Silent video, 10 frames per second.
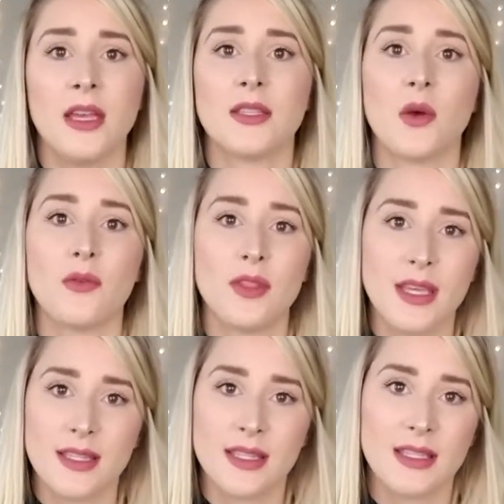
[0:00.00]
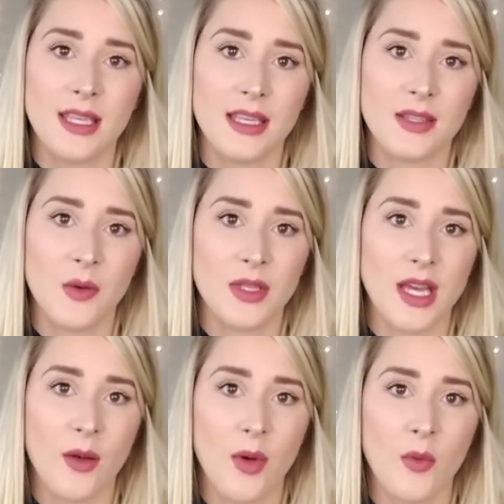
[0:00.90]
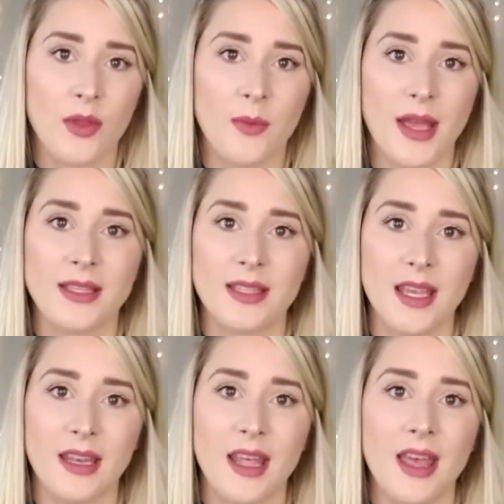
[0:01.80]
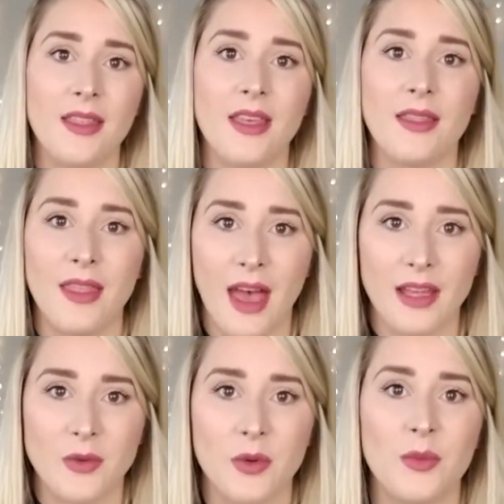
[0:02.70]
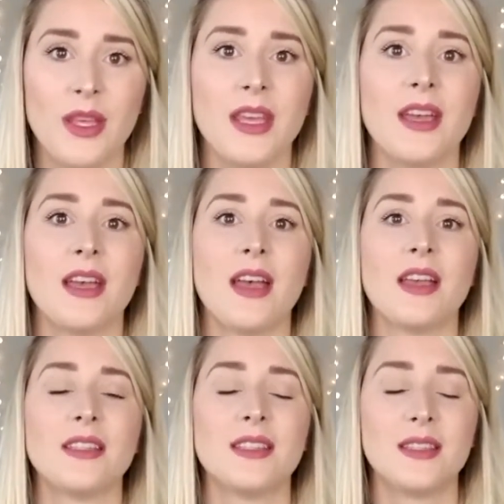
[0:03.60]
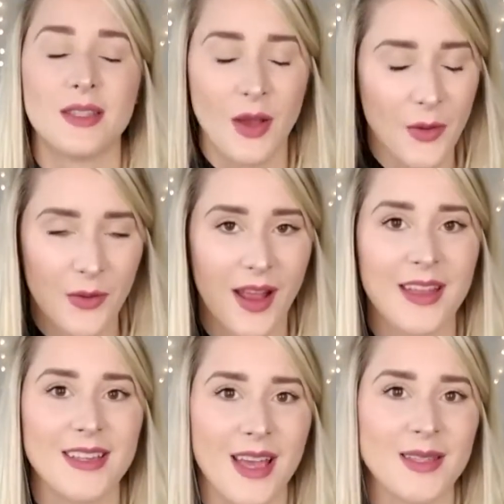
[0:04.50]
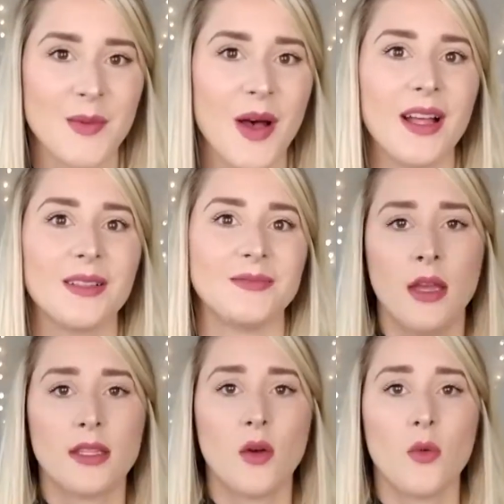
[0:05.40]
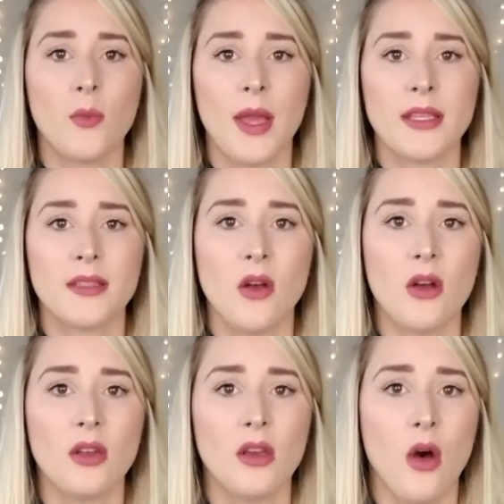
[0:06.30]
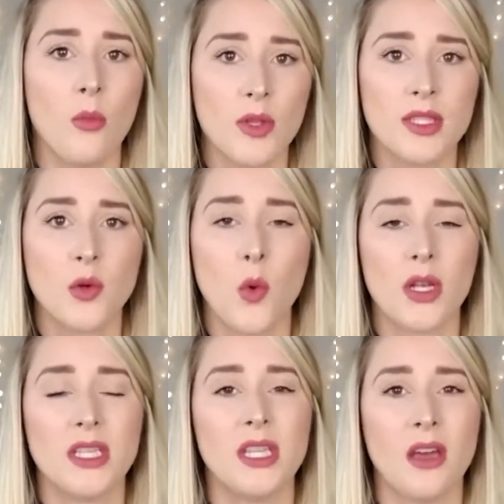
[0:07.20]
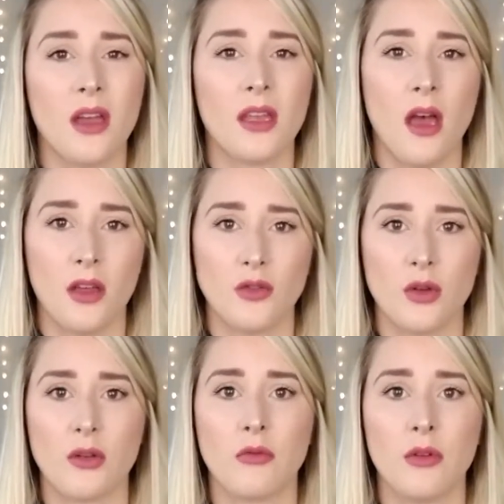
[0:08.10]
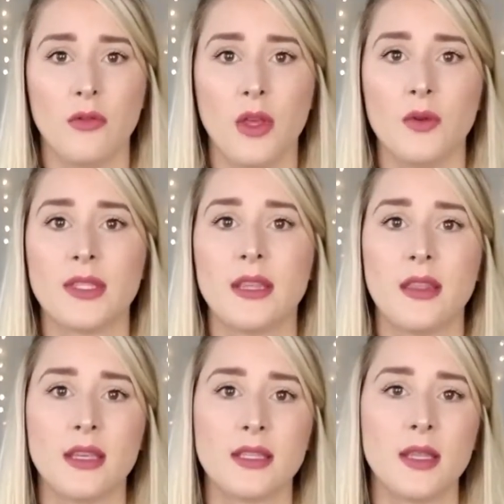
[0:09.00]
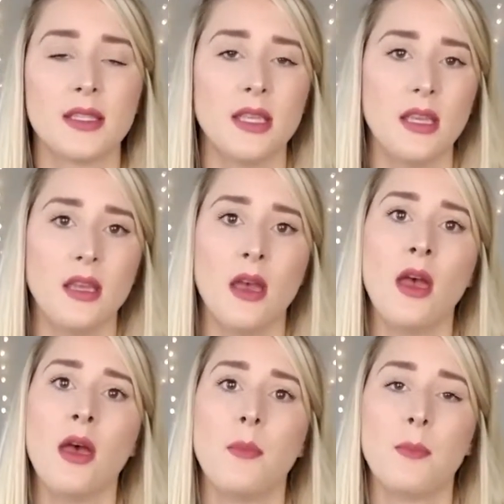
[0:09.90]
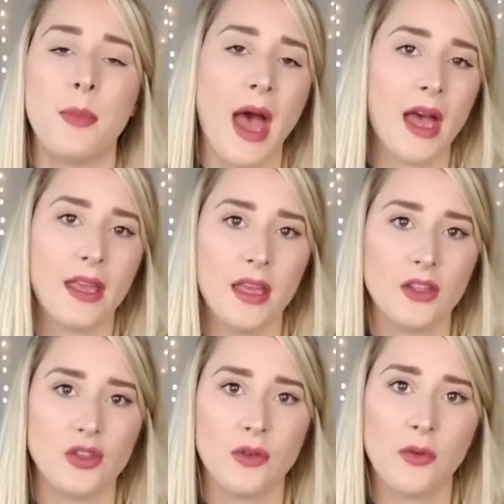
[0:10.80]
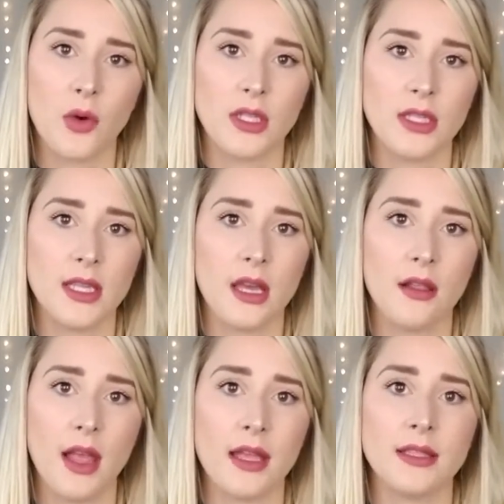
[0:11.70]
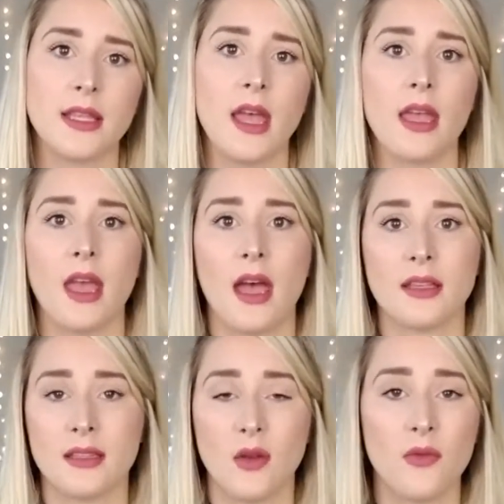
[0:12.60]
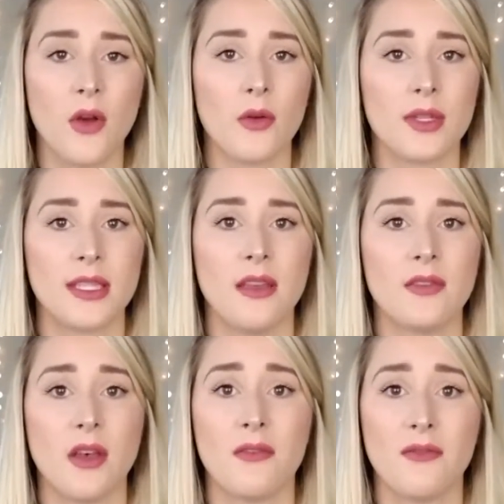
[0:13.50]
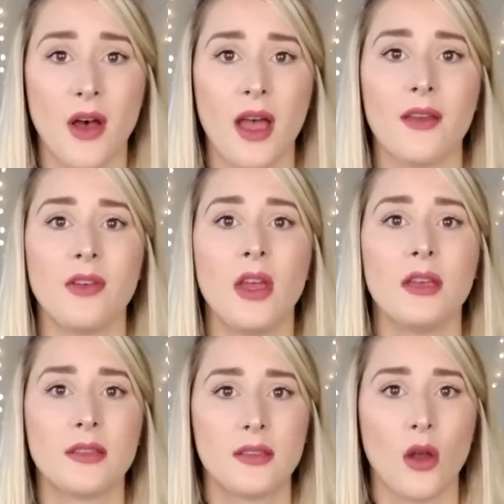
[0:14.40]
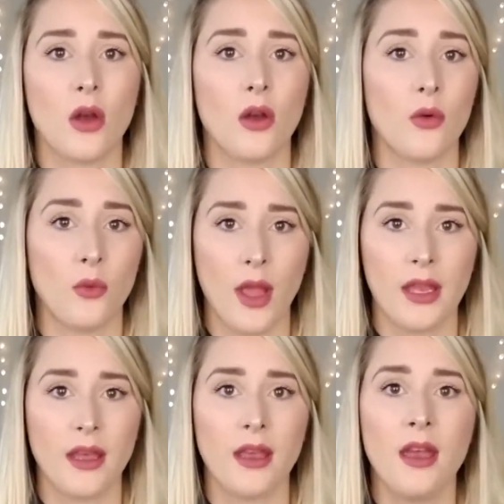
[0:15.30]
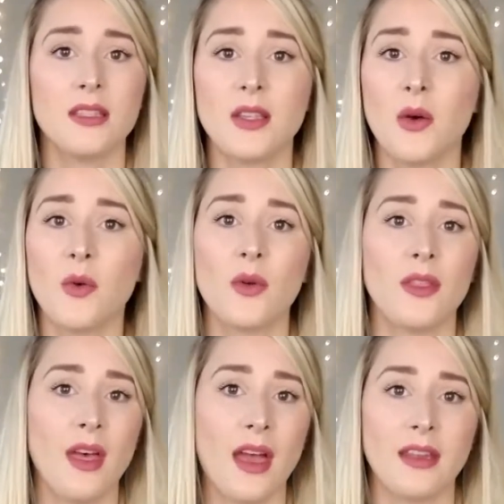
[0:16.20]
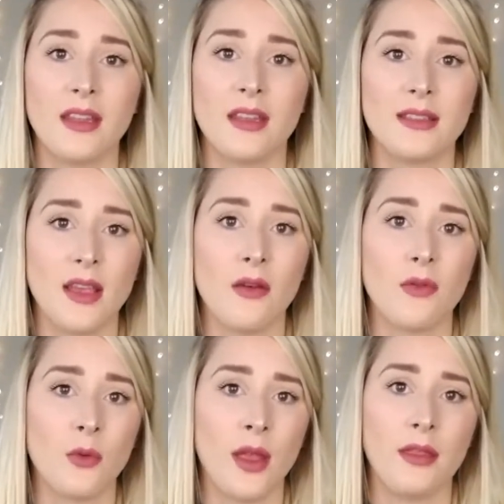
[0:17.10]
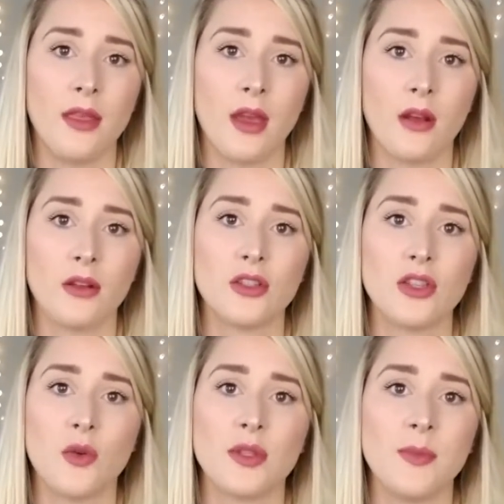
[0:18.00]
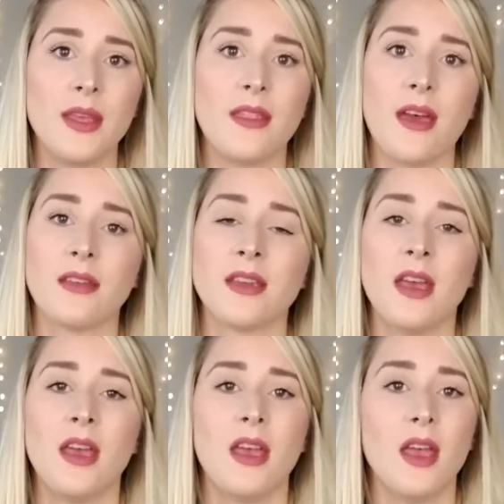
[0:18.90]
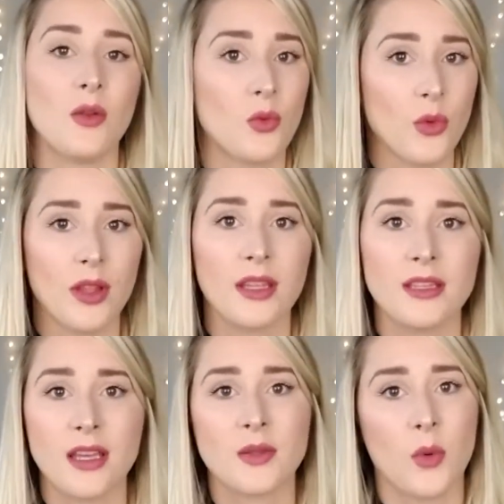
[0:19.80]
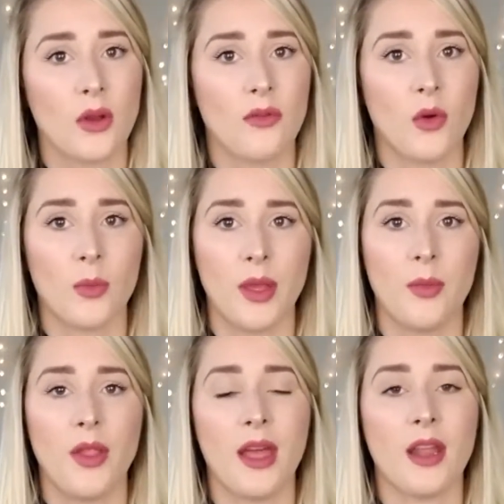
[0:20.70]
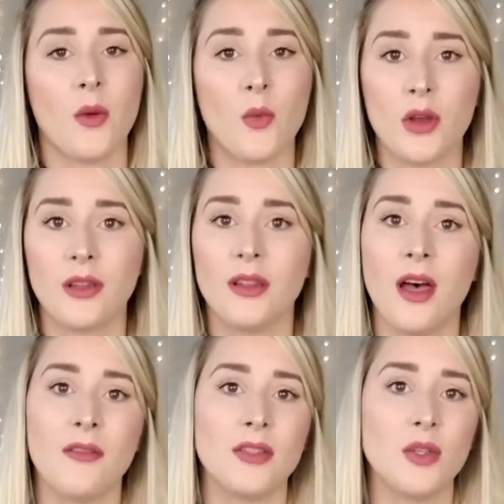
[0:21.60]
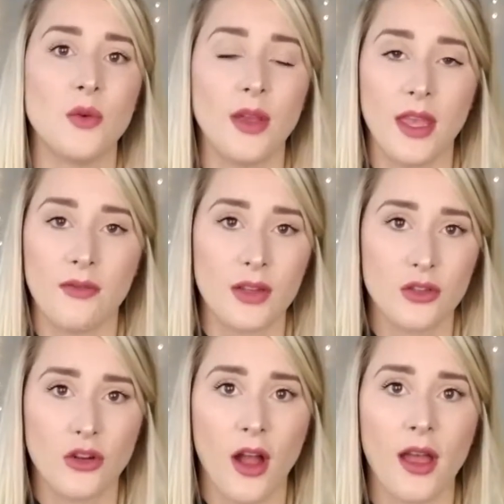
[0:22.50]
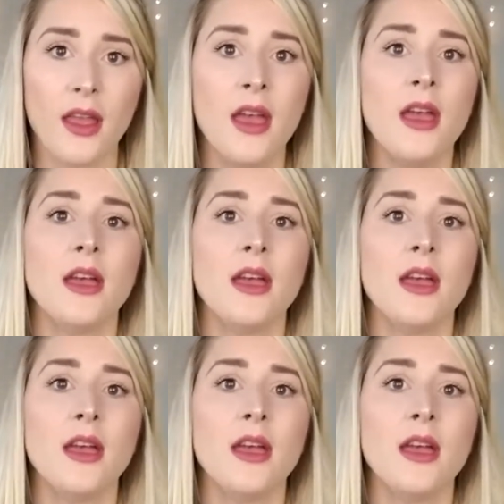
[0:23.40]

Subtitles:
So if this tea is going to help out with my skin, then that would be so great as well. So based on almost 2,900 reviews, this tea package, the 14-day cleanse, has so far received a 5-star rating. So that in itself right there shows me that it really does work for people, and I would love to give it a try.